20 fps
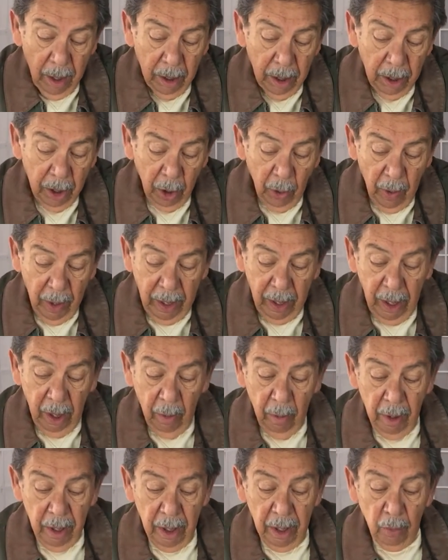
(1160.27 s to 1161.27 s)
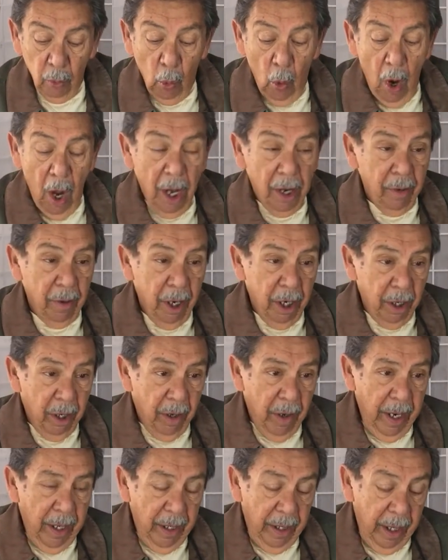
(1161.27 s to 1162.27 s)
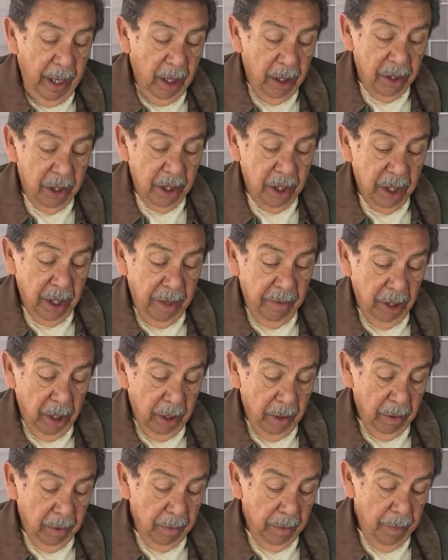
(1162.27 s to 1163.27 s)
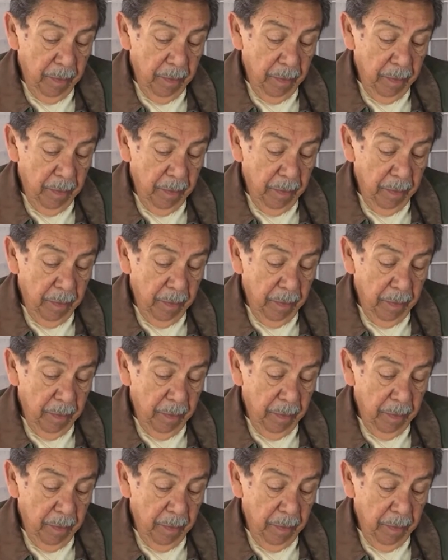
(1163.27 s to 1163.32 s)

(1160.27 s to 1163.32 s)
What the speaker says: do anything with it, water it or anything else. Just leave it alone.